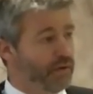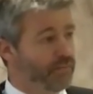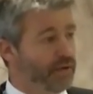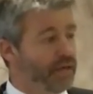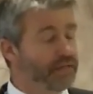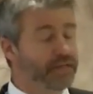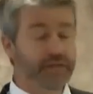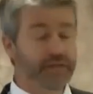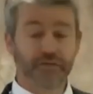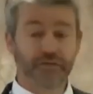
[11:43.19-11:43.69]

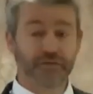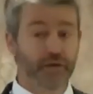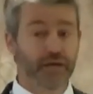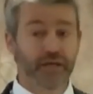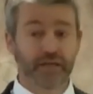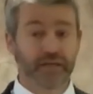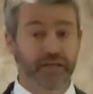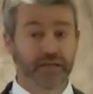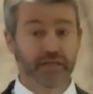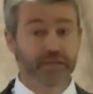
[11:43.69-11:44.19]
My dear
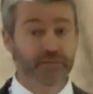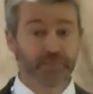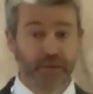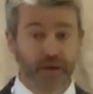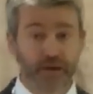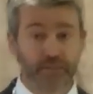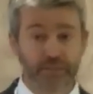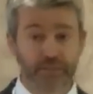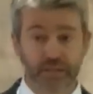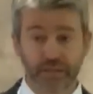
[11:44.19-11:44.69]
friend, his
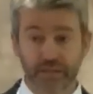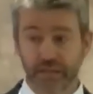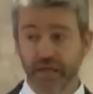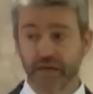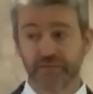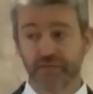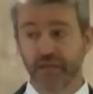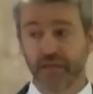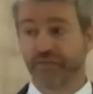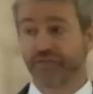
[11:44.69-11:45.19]
promises
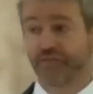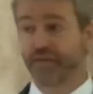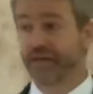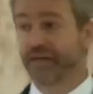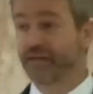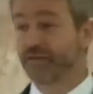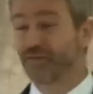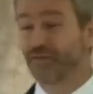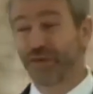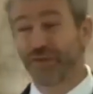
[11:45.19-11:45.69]
have not failed.